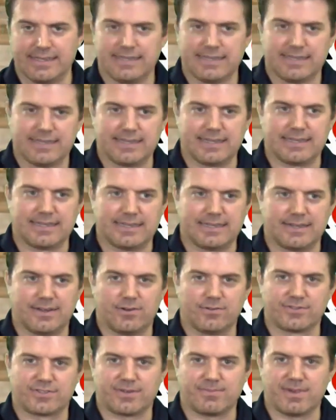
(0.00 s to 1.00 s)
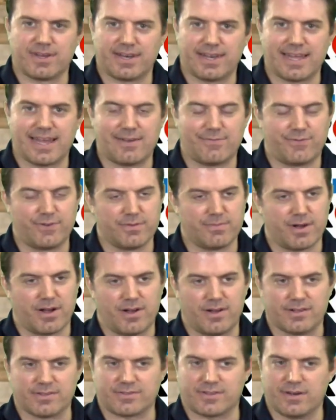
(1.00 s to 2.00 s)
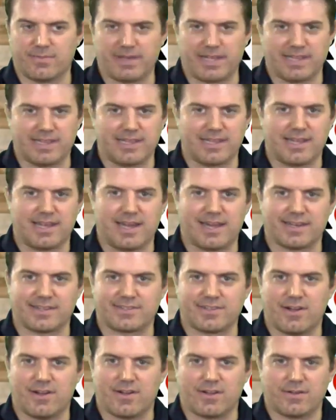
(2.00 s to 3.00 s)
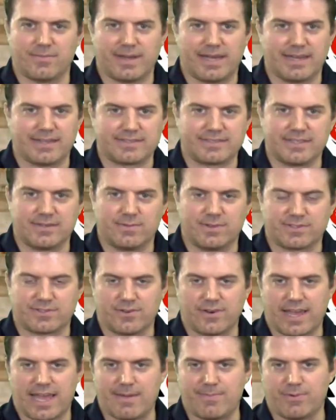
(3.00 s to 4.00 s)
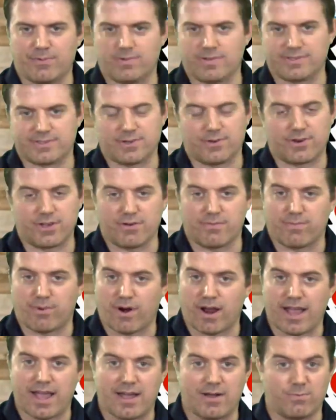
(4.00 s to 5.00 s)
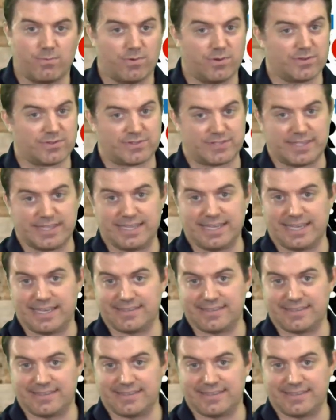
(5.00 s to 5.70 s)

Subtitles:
And hosting Monday Night Football is going to be a lot of talk about what's going to happen with Antonio Brown. We'll see.